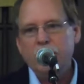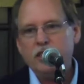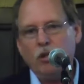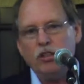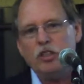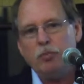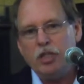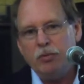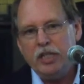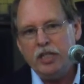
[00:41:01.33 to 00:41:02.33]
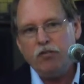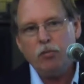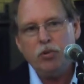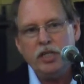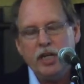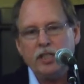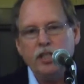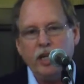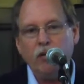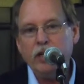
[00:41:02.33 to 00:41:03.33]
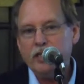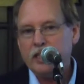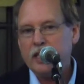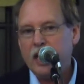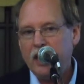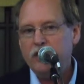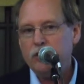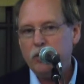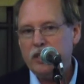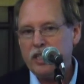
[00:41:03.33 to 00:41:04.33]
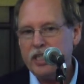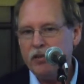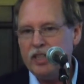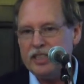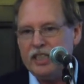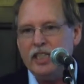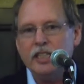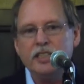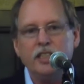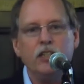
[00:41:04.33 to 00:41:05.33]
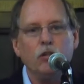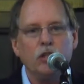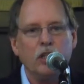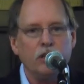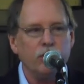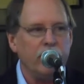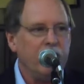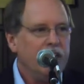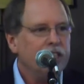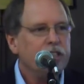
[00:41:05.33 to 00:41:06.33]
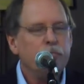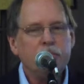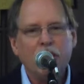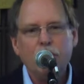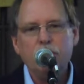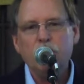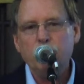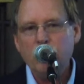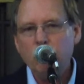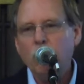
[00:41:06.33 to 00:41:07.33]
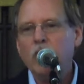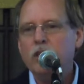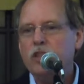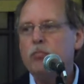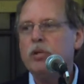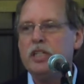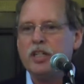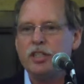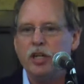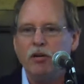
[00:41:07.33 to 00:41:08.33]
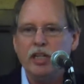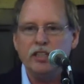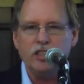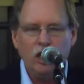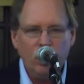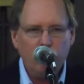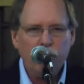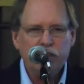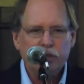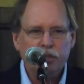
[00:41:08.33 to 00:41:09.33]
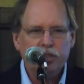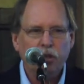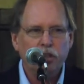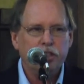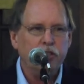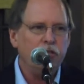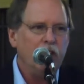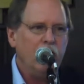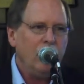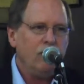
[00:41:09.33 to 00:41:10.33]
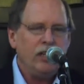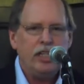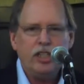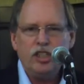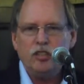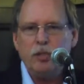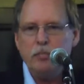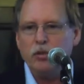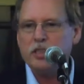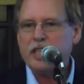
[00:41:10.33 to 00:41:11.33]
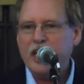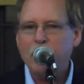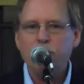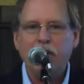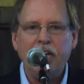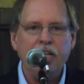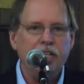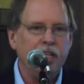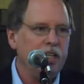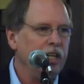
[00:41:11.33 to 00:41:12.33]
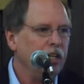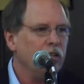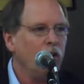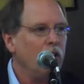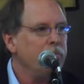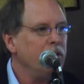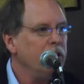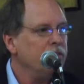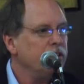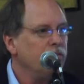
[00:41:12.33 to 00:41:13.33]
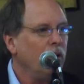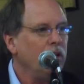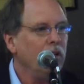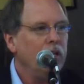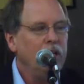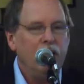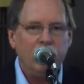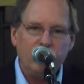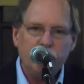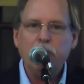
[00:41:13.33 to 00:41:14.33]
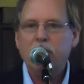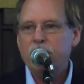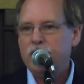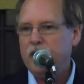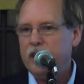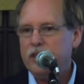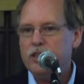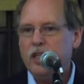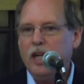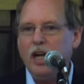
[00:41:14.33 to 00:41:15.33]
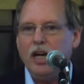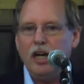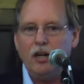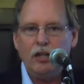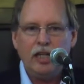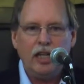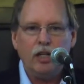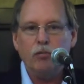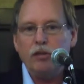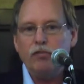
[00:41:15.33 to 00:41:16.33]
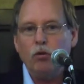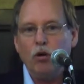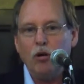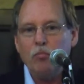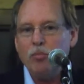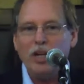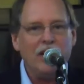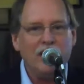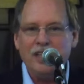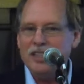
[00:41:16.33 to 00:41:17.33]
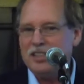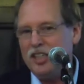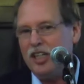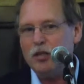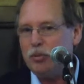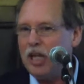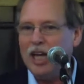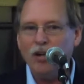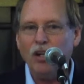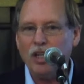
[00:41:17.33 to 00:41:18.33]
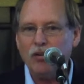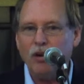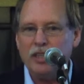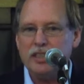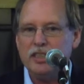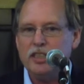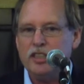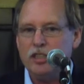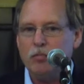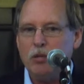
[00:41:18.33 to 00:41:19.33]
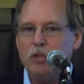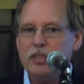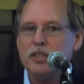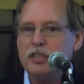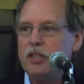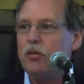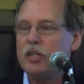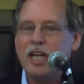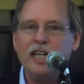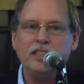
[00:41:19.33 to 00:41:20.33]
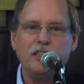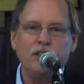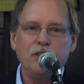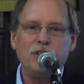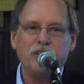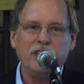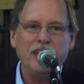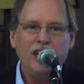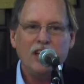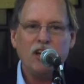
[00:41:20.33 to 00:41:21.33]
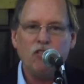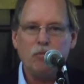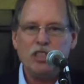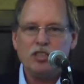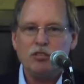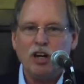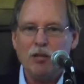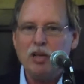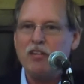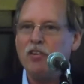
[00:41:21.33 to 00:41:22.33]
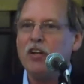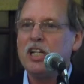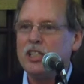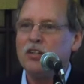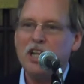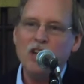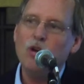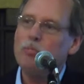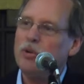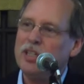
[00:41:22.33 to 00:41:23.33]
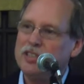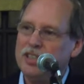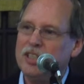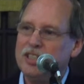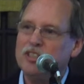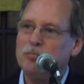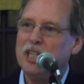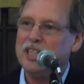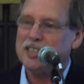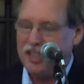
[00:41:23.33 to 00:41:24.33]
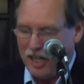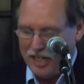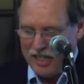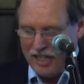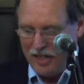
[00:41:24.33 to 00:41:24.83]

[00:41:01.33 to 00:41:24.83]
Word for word: It's also between different protected areas and kinds of protected areas in a single country. Sometimes there'll be one or two protected areas where, as a result of, of an indigenous people's campaign and, and a long period of struggle, there's been a change uh, and a reform. But this didn't apply all across the system. It was a single case, and usually governments try to make very clear that no precedent is being set.